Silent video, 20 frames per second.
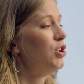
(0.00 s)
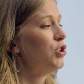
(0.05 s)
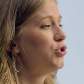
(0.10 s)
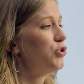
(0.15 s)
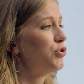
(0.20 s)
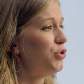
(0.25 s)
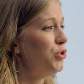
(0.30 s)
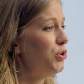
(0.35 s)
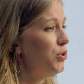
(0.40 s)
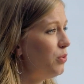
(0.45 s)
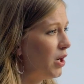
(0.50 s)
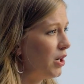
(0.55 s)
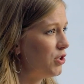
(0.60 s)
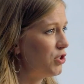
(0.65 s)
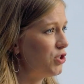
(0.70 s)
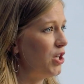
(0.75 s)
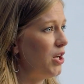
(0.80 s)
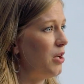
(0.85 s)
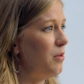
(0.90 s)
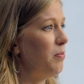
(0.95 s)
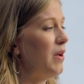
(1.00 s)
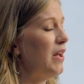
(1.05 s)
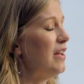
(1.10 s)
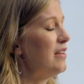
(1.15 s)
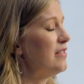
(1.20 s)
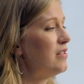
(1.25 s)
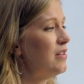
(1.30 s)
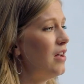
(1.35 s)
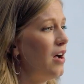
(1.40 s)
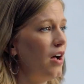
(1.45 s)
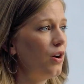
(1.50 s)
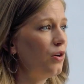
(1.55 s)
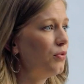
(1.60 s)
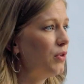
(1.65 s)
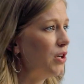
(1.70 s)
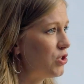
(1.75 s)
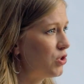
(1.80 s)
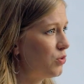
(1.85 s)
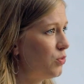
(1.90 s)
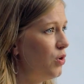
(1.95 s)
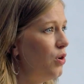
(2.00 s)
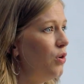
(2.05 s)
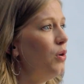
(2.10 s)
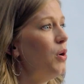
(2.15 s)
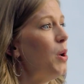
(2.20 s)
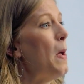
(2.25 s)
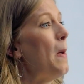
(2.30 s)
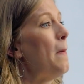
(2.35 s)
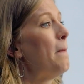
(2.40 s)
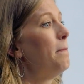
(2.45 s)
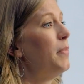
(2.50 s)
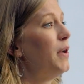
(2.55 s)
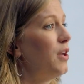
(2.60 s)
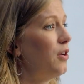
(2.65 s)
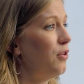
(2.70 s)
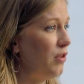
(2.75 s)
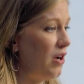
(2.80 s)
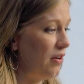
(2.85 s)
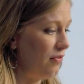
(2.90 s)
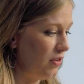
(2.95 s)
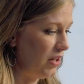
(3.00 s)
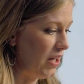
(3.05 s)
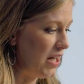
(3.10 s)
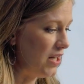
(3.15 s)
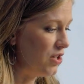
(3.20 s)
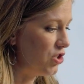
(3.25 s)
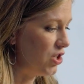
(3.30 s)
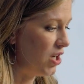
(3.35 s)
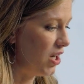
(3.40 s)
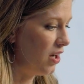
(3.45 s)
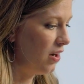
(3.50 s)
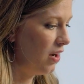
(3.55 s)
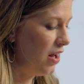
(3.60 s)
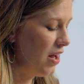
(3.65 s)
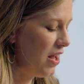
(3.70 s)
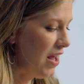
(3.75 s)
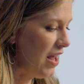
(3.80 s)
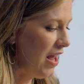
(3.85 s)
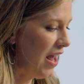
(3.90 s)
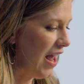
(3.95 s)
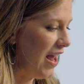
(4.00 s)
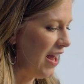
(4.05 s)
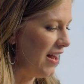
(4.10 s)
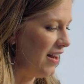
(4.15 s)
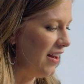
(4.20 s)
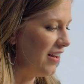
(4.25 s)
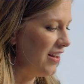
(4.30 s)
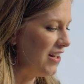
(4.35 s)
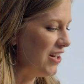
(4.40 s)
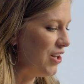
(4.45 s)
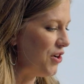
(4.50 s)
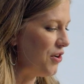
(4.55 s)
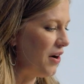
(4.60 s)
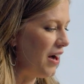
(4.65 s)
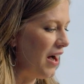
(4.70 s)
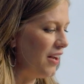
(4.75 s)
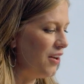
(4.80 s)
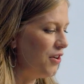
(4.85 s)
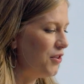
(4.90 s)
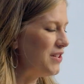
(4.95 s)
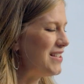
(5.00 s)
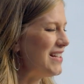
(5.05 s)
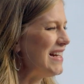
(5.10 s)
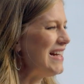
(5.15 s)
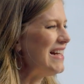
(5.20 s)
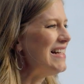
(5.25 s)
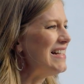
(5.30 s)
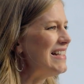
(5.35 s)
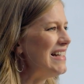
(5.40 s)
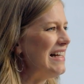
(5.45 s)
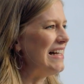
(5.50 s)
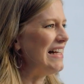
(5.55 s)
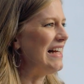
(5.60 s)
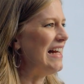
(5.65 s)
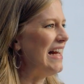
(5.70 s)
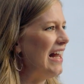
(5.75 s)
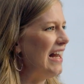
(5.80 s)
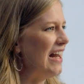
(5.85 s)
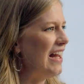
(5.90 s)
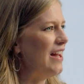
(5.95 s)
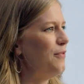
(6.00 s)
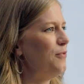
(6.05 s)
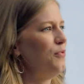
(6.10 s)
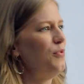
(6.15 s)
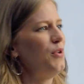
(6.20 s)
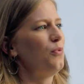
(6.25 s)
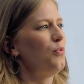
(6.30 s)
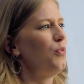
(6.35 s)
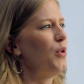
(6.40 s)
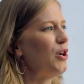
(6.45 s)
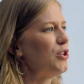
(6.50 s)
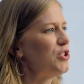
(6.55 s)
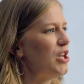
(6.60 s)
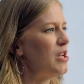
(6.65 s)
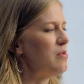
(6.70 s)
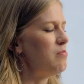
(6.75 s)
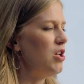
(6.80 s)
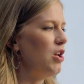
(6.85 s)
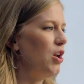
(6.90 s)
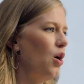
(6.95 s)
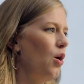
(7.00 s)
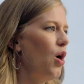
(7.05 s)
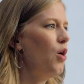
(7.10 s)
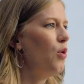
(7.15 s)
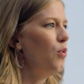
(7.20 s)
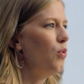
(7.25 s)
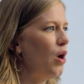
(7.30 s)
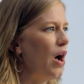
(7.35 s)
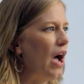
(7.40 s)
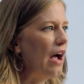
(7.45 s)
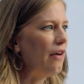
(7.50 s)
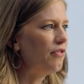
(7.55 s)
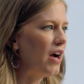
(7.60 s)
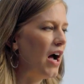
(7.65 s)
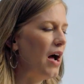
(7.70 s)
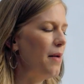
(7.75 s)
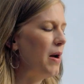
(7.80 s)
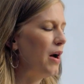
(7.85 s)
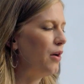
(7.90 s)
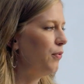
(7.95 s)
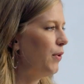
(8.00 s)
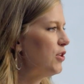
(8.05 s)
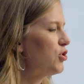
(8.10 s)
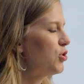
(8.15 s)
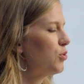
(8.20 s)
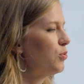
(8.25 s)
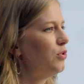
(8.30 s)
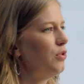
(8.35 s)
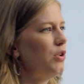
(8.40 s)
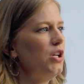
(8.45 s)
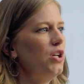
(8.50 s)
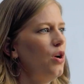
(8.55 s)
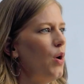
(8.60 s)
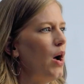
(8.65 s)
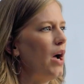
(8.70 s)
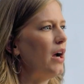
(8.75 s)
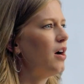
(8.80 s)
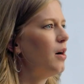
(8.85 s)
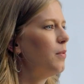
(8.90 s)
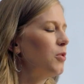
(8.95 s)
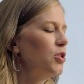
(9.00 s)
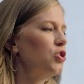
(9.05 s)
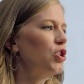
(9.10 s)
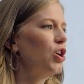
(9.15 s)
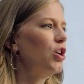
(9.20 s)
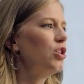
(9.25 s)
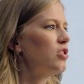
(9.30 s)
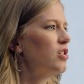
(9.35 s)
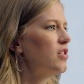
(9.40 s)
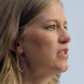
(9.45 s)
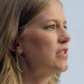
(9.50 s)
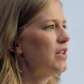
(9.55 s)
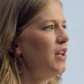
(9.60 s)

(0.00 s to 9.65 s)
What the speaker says: True worship is not a ritual, but a revelation. And, you know, I know it's easy to get in with worship, you know, oh, well, I've got my ritual. You know, I come to church on